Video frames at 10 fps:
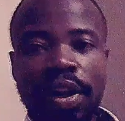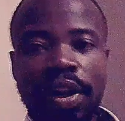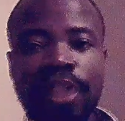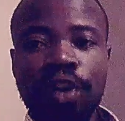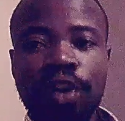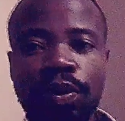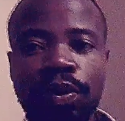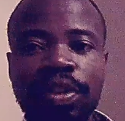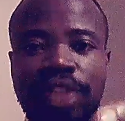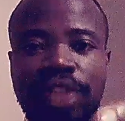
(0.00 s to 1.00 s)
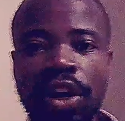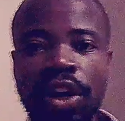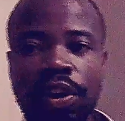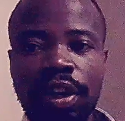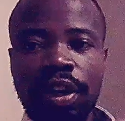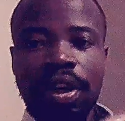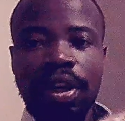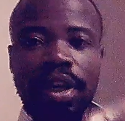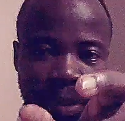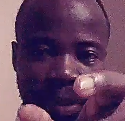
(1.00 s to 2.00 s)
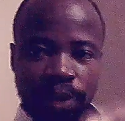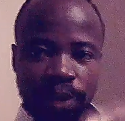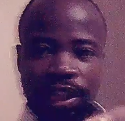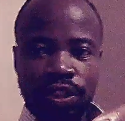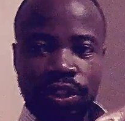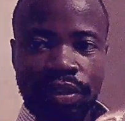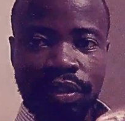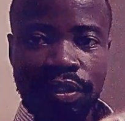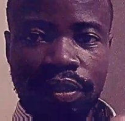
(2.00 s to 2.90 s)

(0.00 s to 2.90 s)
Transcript: Now let's go to the second interpretation.